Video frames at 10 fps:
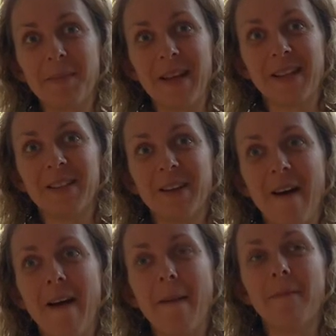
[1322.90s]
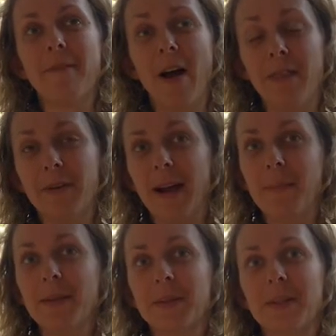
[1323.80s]
take the time, find the right
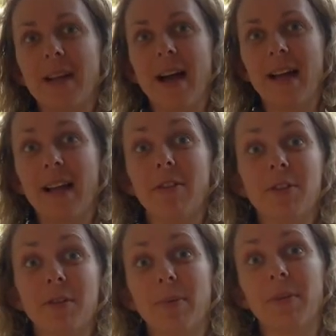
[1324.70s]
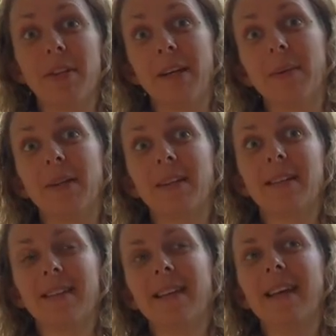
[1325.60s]
build site and the support
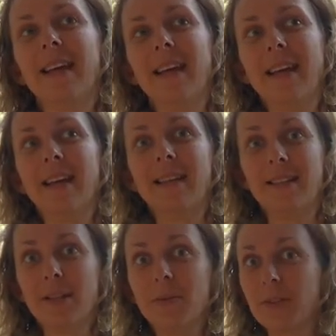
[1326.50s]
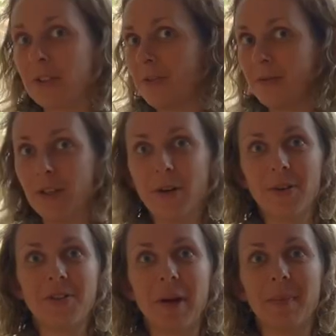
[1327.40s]
network. Still just, you
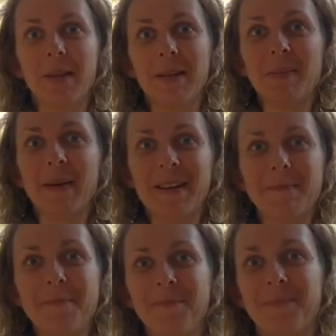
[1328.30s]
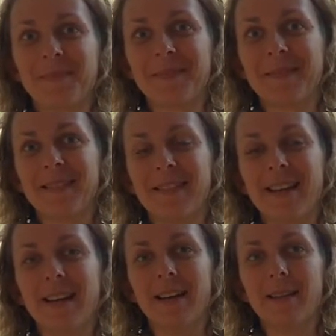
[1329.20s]
know, jump in, but
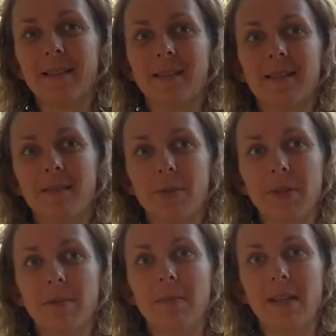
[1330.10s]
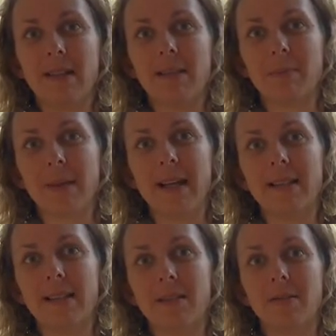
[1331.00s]
yeah, put some things in
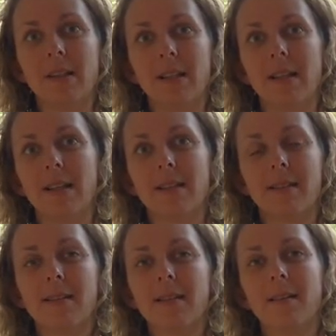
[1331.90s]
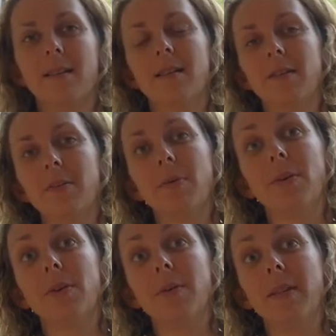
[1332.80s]
place that are really gonna
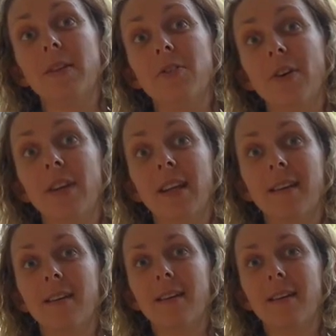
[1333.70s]
support you in the journey.